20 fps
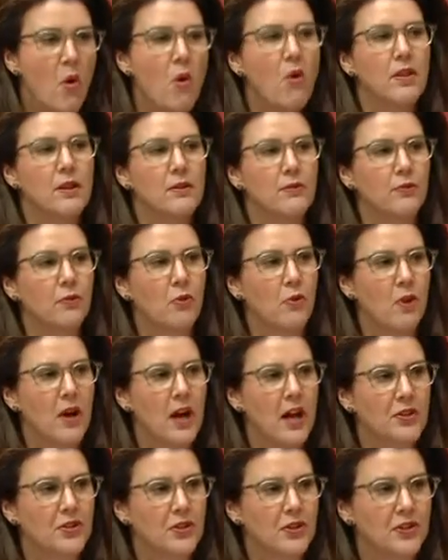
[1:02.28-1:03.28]
than
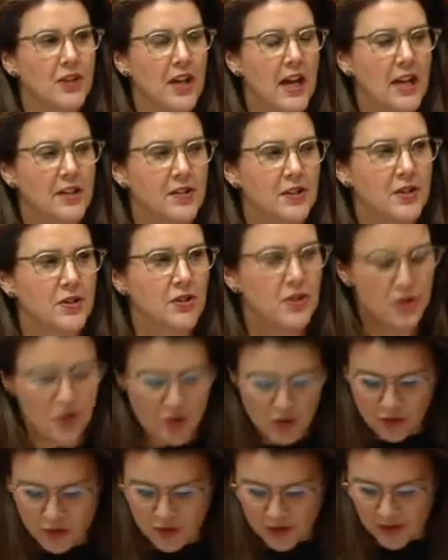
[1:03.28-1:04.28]
400,000
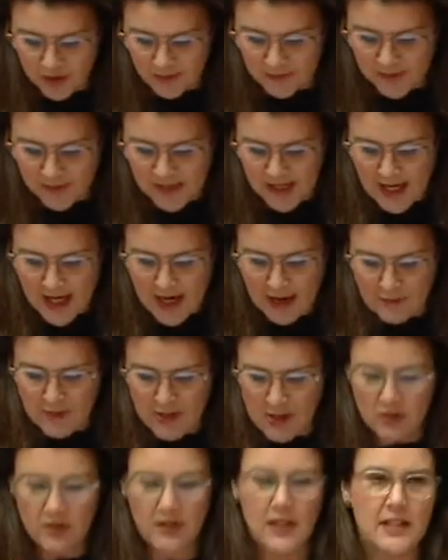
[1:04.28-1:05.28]
new jobs have
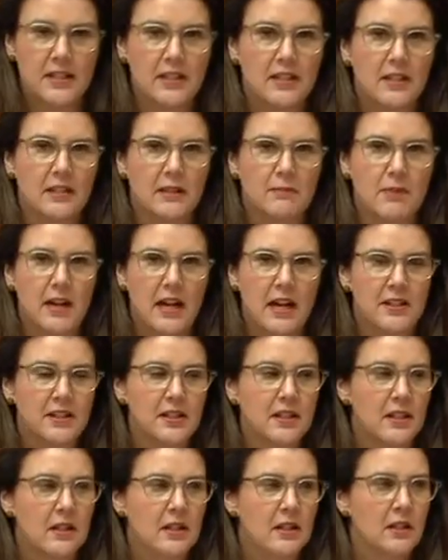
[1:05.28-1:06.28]
been created in the
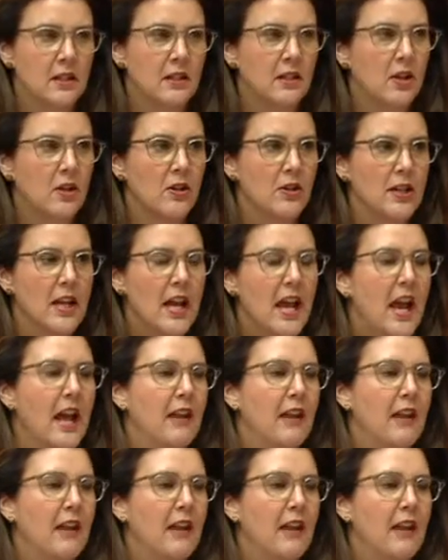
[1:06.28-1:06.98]
past year alone,